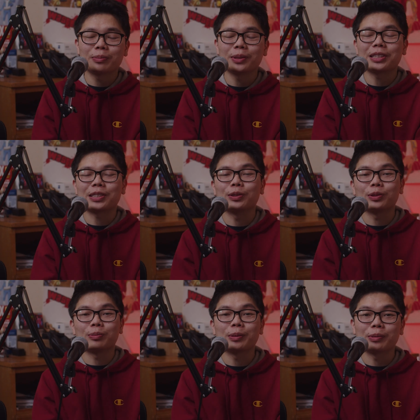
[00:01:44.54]
But I guess
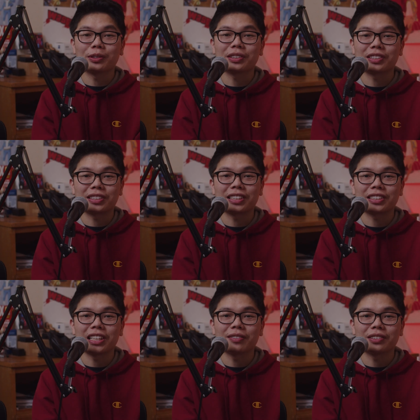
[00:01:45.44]
older people aren't as tech
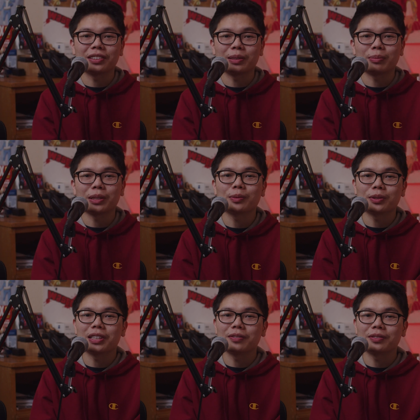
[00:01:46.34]
savvy and they probably
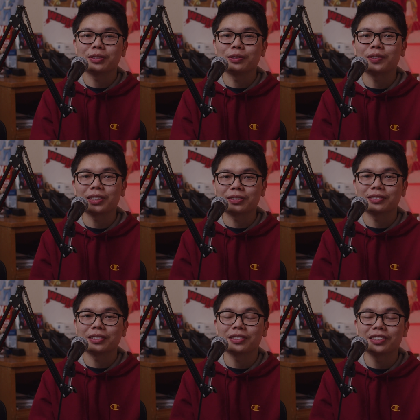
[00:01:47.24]
won't have
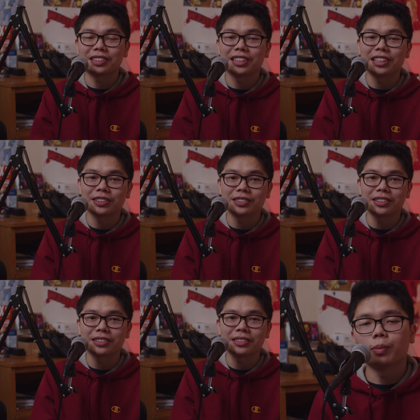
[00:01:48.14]
two-factor authentication
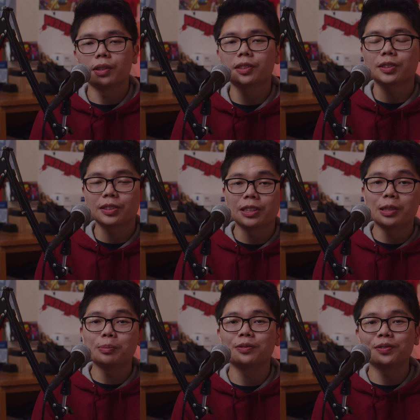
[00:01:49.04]
on. But I just couldn't
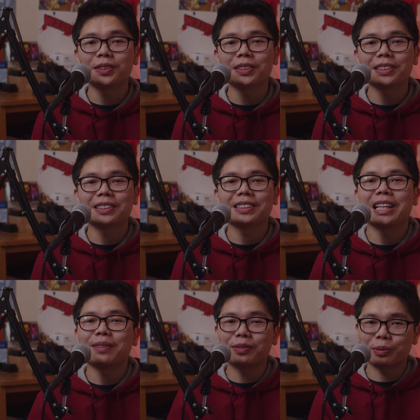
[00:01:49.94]
help but feel like
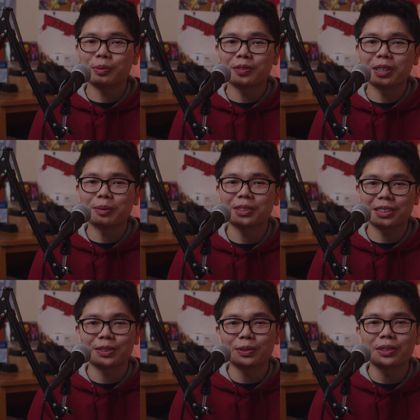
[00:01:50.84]
half of this movie almost
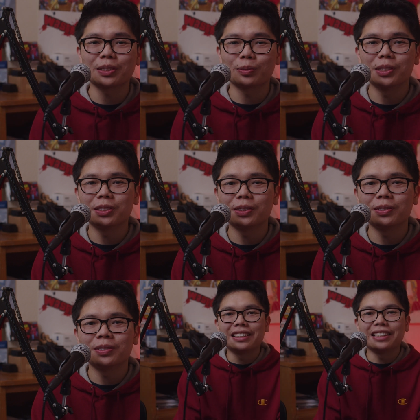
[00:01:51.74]
gets thrown out the
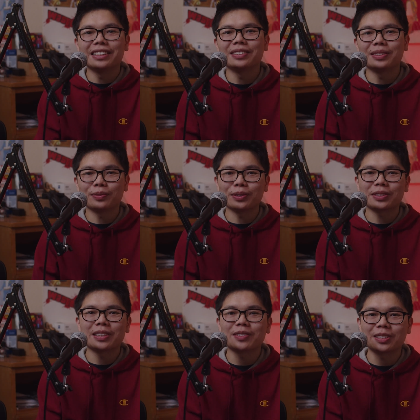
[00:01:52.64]
window. And the first
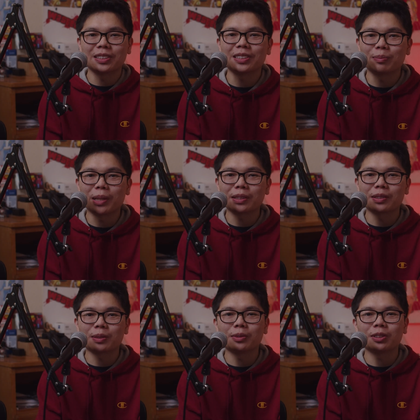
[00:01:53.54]
half just doesn't matter
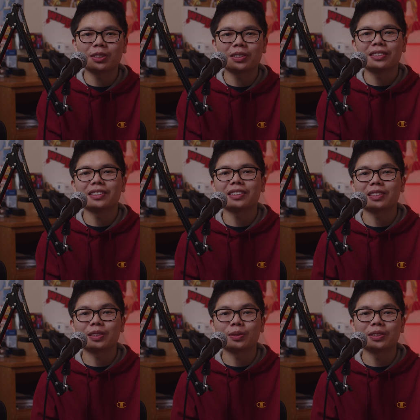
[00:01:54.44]
as much. Not that
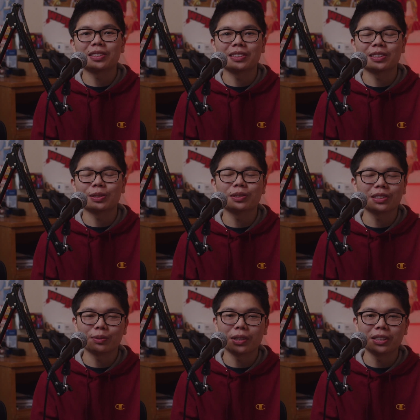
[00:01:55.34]
the twist is
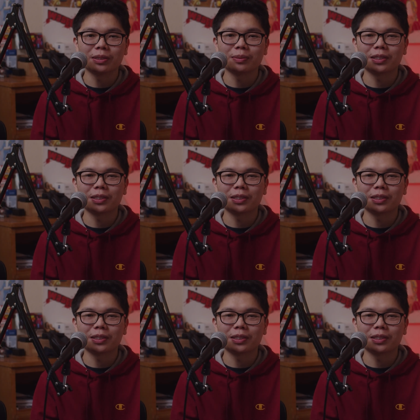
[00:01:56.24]
totally random.